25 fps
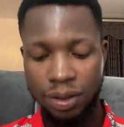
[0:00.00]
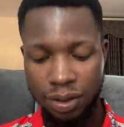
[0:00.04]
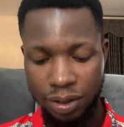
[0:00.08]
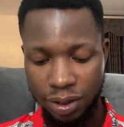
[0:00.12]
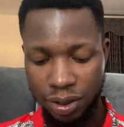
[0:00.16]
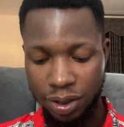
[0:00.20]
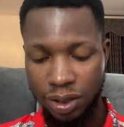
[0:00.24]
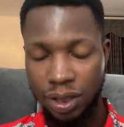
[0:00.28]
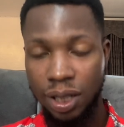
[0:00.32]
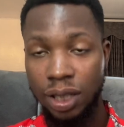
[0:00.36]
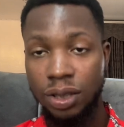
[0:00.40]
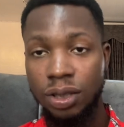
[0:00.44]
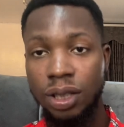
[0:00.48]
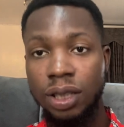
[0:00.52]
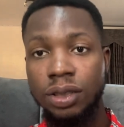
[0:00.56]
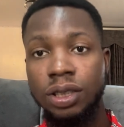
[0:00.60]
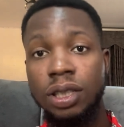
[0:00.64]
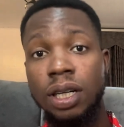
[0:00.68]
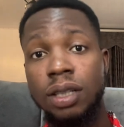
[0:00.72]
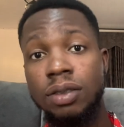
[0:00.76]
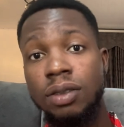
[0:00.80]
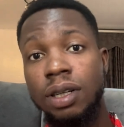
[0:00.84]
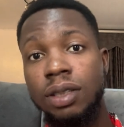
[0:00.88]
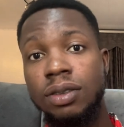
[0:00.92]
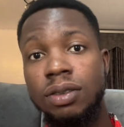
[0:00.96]
sexual
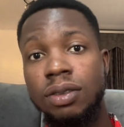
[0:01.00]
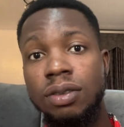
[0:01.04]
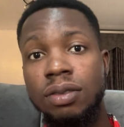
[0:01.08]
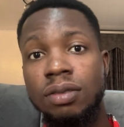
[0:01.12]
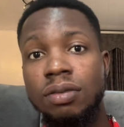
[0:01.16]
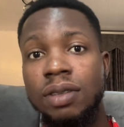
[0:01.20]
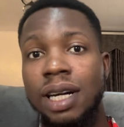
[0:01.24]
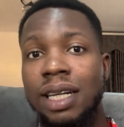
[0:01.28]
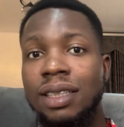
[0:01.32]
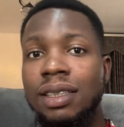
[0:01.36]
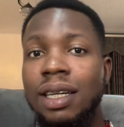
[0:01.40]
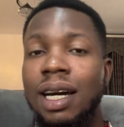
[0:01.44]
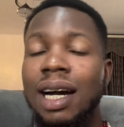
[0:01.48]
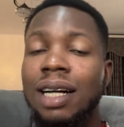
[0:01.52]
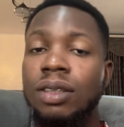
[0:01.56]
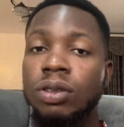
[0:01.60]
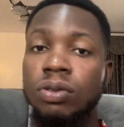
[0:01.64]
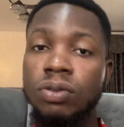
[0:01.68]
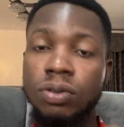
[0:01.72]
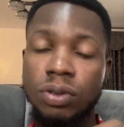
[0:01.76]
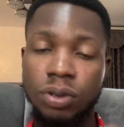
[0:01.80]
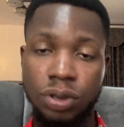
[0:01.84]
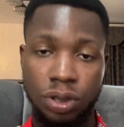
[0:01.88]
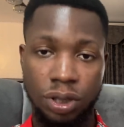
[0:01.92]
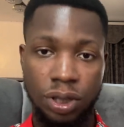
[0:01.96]
chakra to the right, and
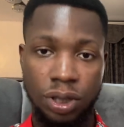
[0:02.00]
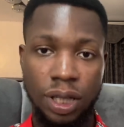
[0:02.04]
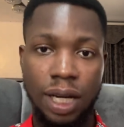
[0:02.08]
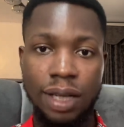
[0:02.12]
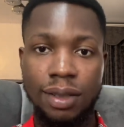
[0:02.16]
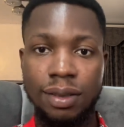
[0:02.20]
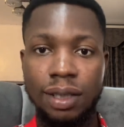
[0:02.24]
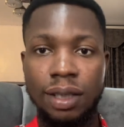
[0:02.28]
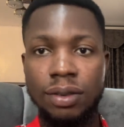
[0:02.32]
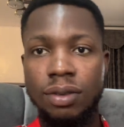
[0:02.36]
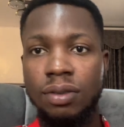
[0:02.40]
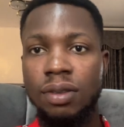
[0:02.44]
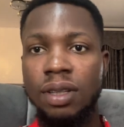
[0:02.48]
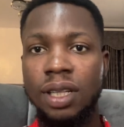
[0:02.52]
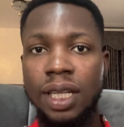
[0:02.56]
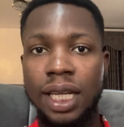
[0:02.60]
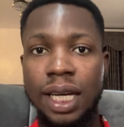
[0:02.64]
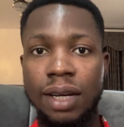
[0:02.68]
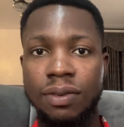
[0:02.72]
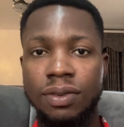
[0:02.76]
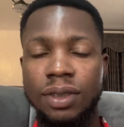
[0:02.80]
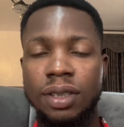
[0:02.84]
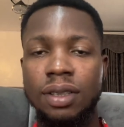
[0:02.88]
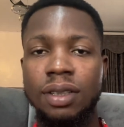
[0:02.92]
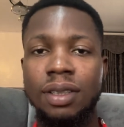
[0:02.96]
root chakra to the
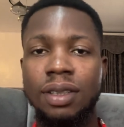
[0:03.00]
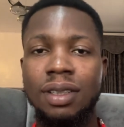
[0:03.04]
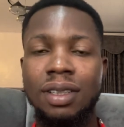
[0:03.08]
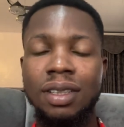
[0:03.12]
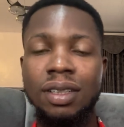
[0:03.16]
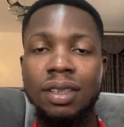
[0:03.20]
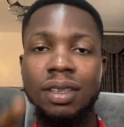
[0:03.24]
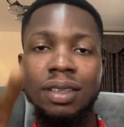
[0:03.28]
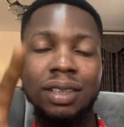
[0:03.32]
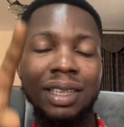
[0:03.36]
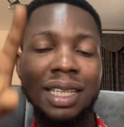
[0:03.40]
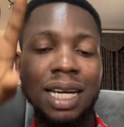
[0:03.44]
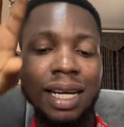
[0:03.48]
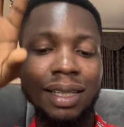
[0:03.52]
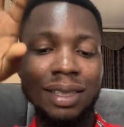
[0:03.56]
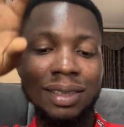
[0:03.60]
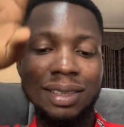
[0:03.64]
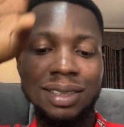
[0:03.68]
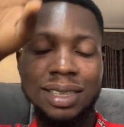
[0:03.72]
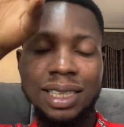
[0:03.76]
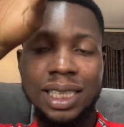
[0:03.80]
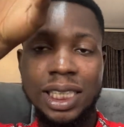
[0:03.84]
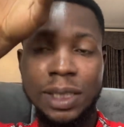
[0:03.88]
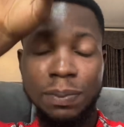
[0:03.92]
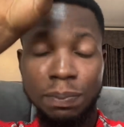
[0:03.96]
left. That is
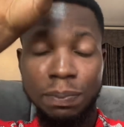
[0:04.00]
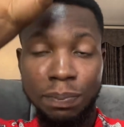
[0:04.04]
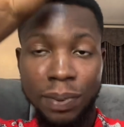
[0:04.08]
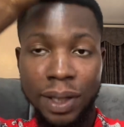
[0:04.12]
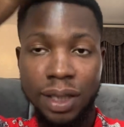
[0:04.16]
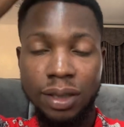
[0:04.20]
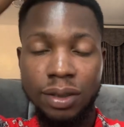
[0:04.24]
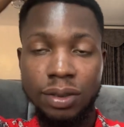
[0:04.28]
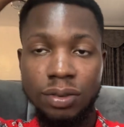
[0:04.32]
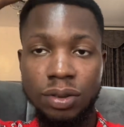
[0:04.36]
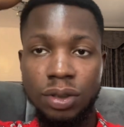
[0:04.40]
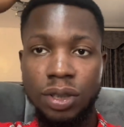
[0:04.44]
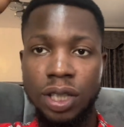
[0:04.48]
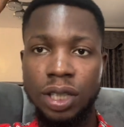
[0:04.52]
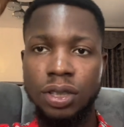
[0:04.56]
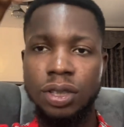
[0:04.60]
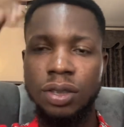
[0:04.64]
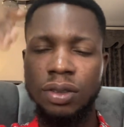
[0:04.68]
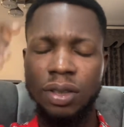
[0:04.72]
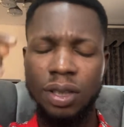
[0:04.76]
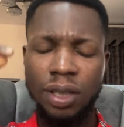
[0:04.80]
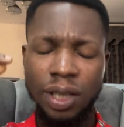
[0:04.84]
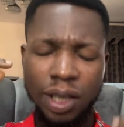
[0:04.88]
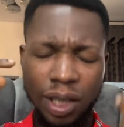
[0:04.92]
the spinning rotation.